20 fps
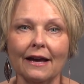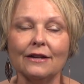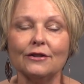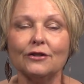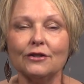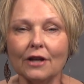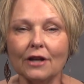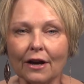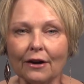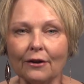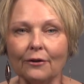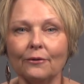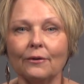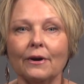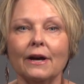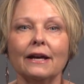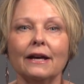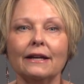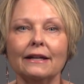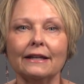So,
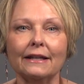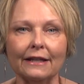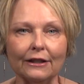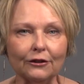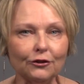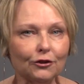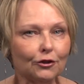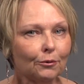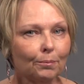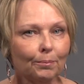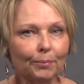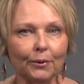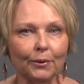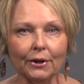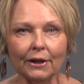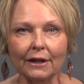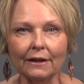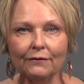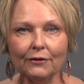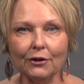get your
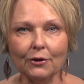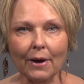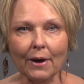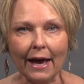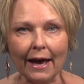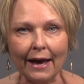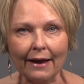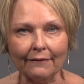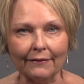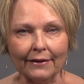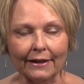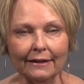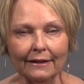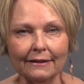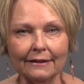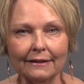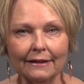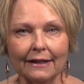book if you have it.